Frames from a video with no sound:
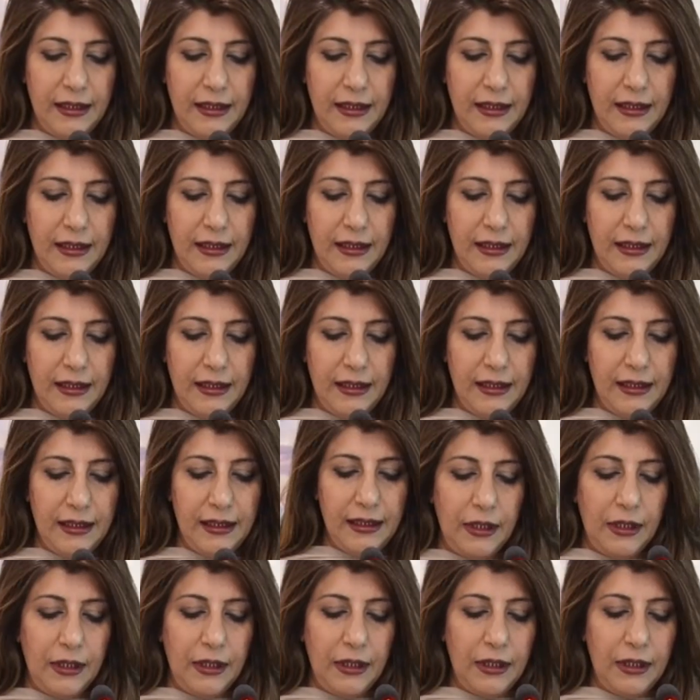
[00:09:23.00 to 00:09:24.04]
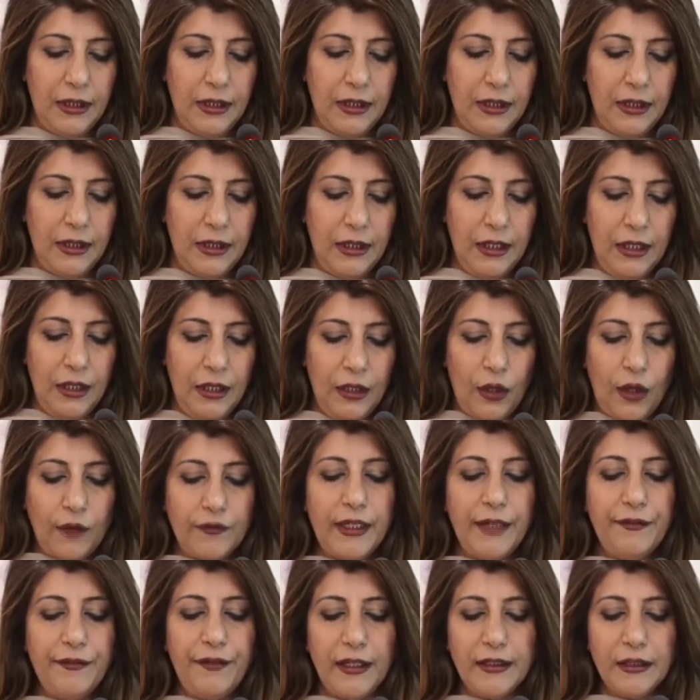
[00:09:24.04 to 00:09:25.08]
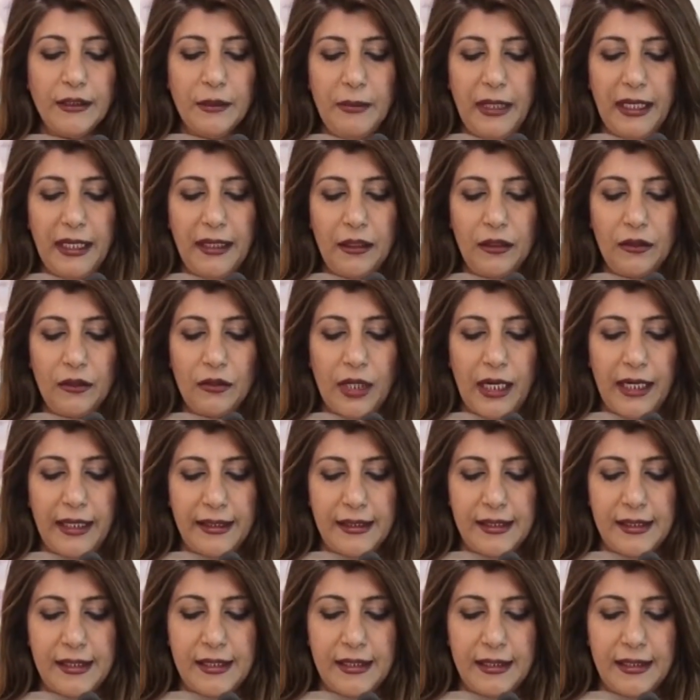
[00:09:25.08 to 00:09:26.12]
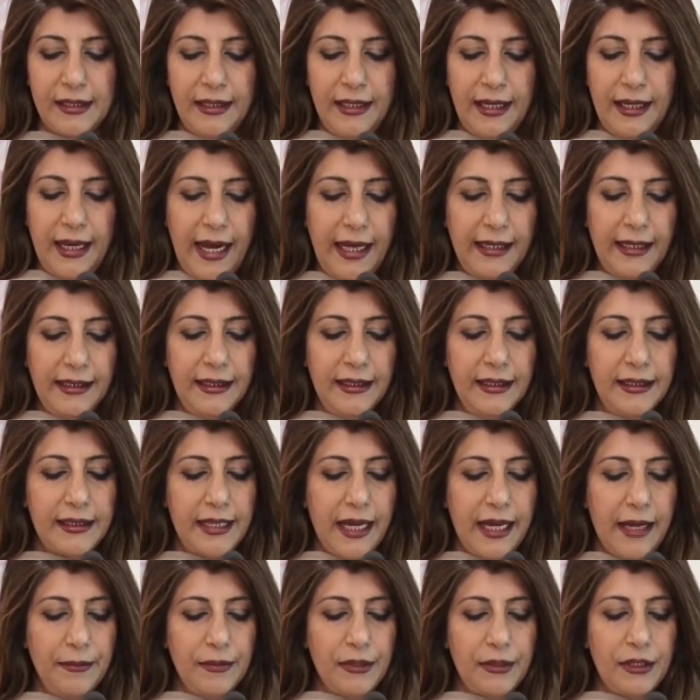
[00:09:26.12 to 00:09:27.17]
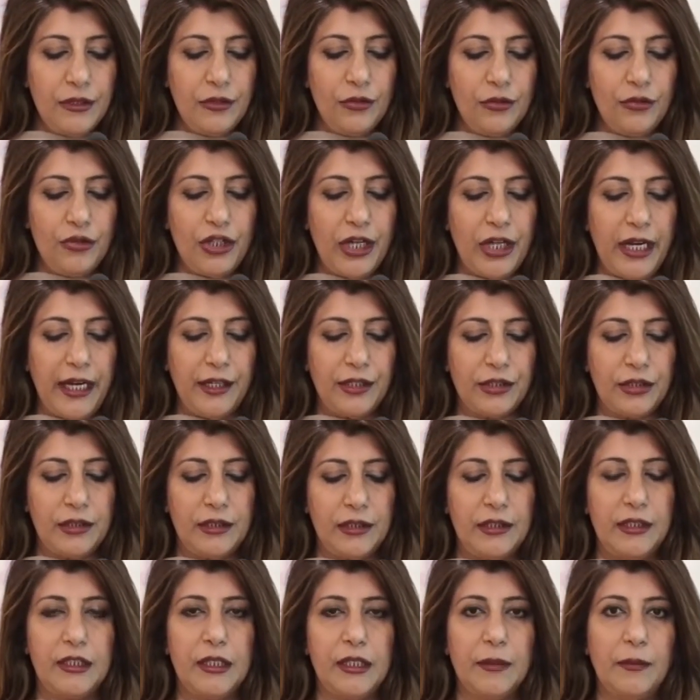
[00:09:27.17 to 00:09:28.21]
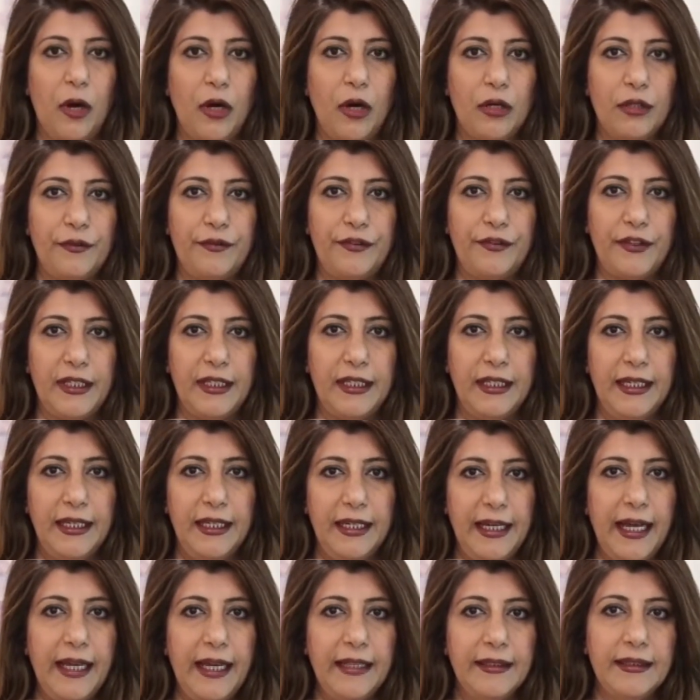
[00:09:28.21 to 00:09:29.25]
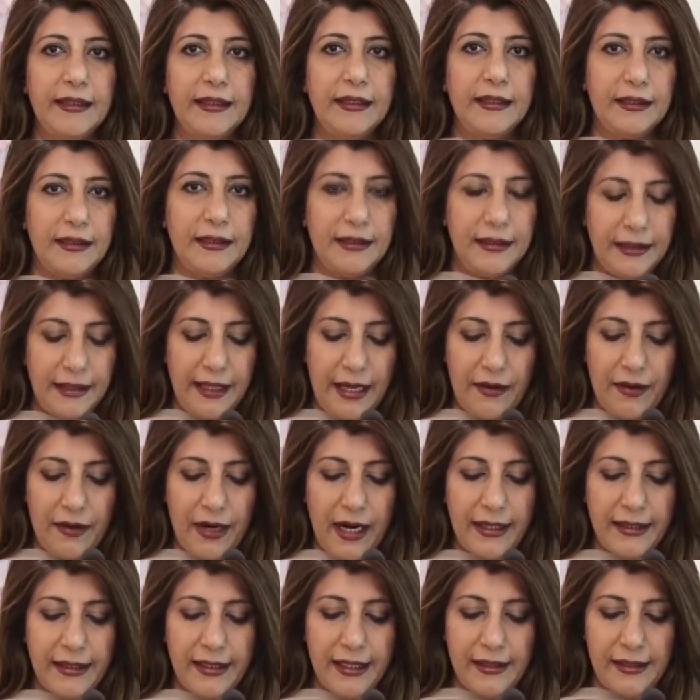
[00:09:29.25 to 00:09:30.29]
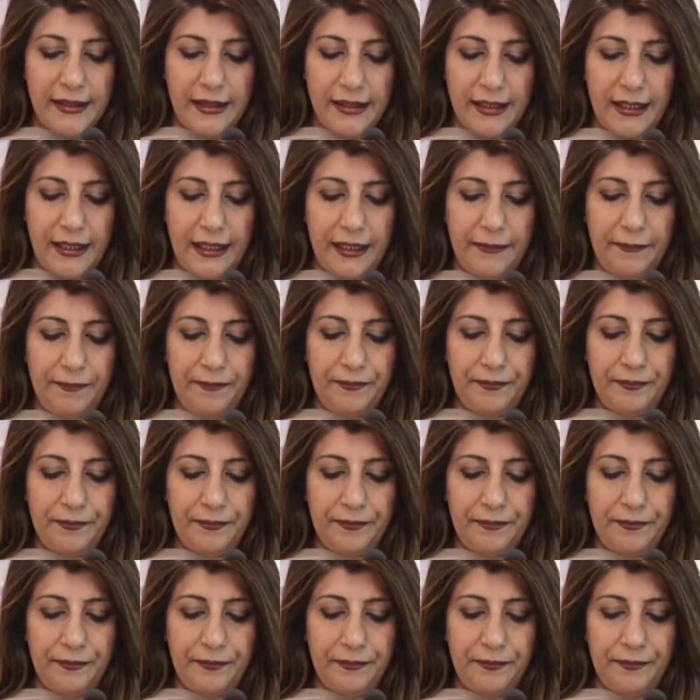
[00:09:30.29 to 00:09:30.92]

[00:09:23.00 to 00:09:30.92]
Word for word: the direction of the fundamental rights and an attempt to change the demography and their identity.